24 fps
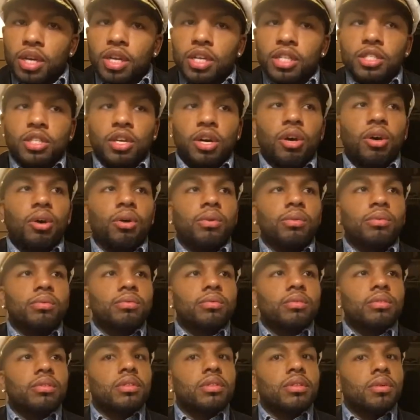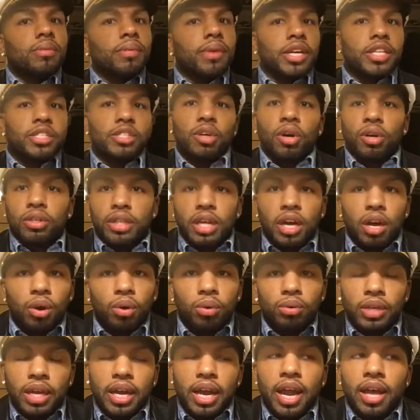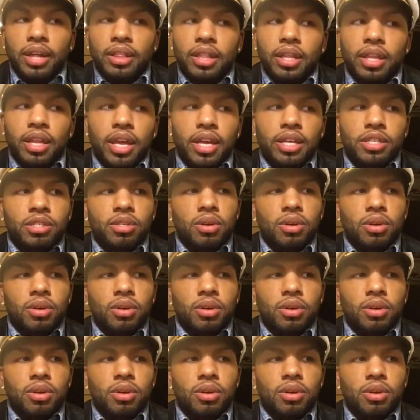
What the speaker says: So we ain't talked that whole night after that.